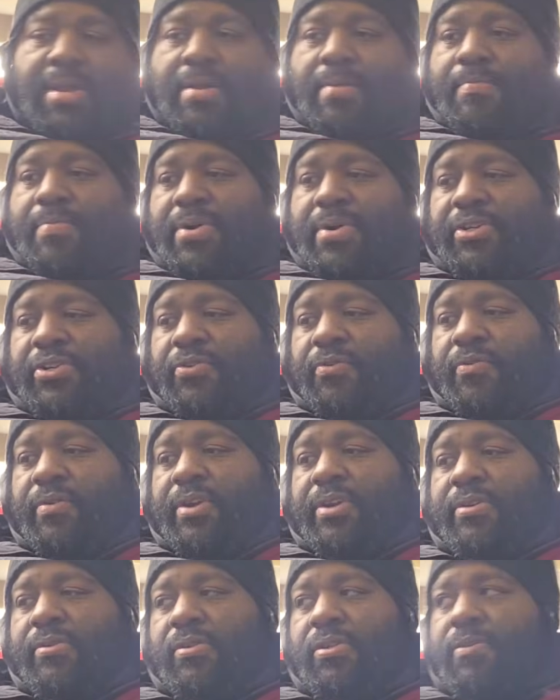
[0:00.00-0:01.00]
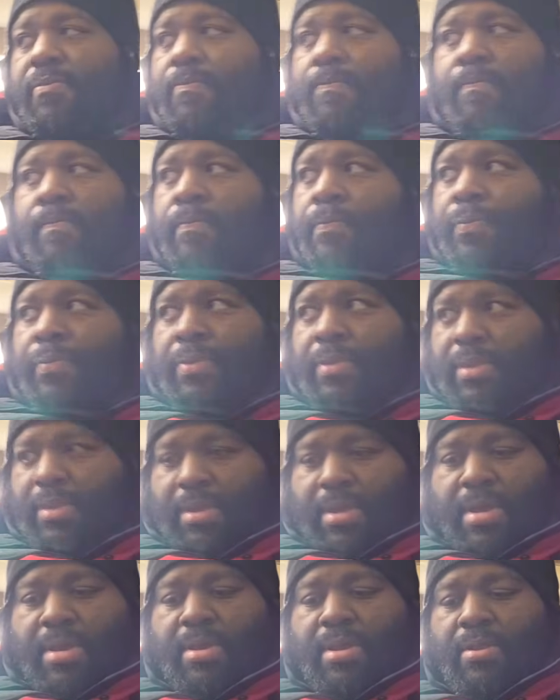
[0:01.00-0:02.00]
a bunch of reels,
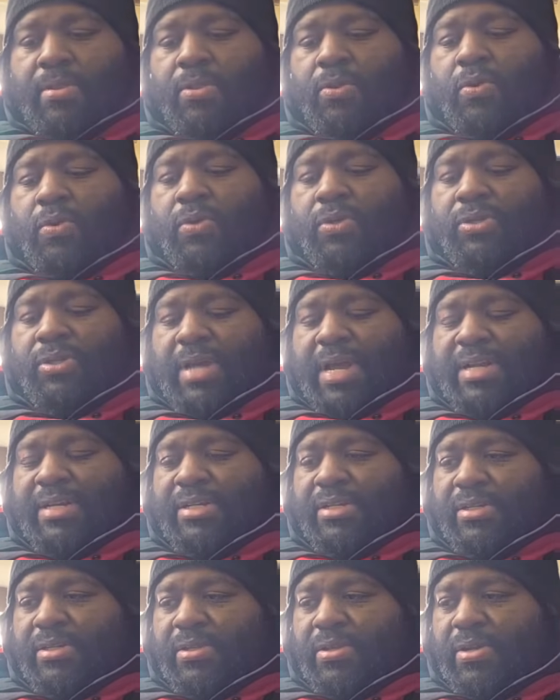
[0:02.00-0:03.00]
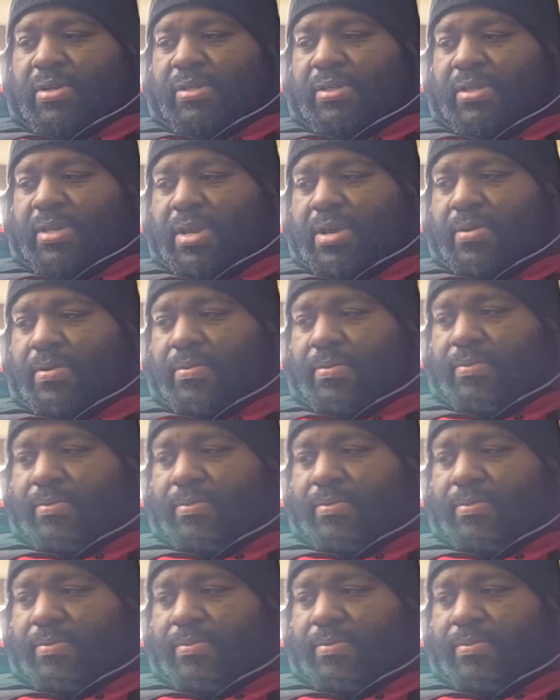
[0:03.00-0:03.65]
and then lures. I just lost count.